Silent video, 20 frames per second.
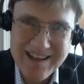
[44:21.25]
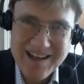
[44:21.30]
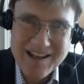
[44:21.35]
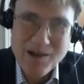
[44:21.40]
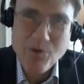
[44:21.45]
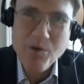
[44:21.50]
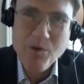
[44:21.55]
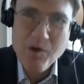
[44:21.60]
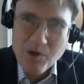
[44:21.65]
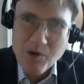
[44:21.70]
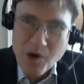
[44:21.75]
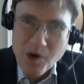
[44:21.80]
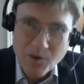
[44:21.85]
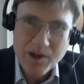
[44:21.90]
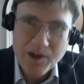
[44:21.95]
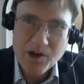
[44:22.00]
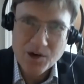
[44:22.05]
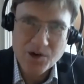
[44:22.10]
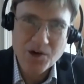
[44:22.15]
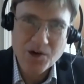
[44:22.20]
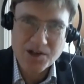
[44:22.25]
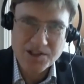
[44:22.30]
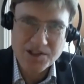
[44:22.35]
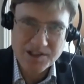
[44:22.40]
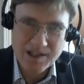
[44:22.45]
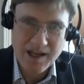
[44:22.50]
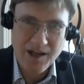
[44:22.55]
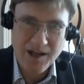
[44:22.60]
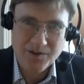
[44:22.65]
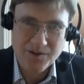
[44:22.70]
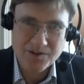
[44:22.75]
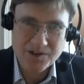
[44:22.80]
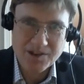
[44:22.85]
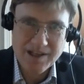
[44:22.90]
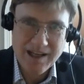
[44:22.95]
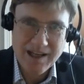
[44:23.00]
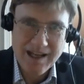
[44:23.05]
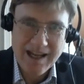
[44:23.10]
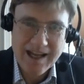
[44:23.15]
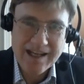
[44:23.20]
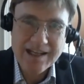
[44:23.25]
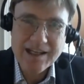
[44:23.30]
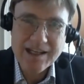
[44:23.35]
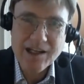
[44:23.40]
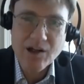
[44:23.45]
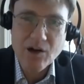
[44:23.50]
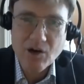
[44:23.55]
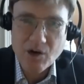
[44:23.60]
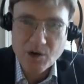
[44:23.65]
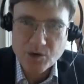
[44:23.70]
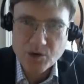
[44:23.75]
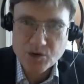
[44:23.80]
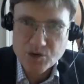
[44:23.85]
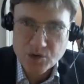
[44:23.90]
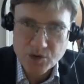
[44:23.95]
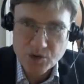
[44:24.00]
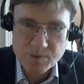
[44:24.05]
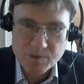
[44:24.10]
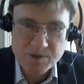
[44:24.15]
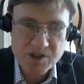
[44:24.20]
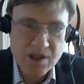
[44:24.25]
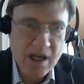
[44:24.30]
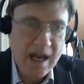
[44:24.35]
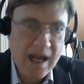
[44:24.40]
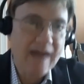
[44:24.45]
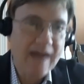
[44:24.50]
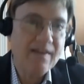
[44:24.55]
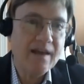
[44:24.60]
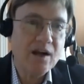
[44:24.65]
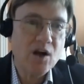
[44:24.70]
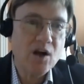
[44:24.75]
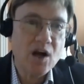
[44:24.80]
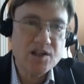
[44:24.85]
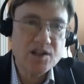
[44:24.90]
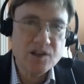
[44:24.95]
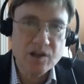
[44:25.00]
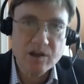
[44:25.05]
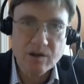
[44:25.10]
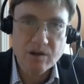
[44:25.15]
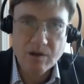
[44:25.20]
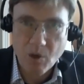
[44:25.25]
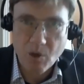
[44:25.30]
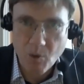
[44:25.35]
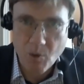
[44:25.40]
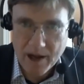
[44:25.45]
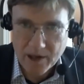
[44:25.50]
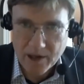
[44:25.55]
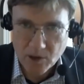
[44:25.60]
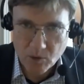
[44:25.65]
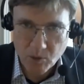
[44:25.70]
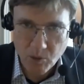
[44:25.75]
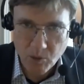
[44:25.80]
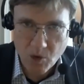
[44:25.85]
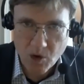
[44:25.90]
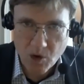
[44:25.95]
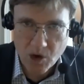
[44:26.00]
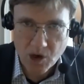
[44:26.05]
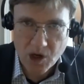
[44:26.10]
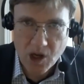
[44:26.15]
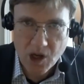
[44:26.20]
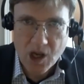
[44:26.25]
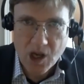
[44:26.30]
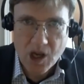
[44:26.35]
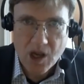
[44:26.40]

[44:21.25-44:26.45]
that we would only hurt ourselves and kill our own troops and then cause a wider war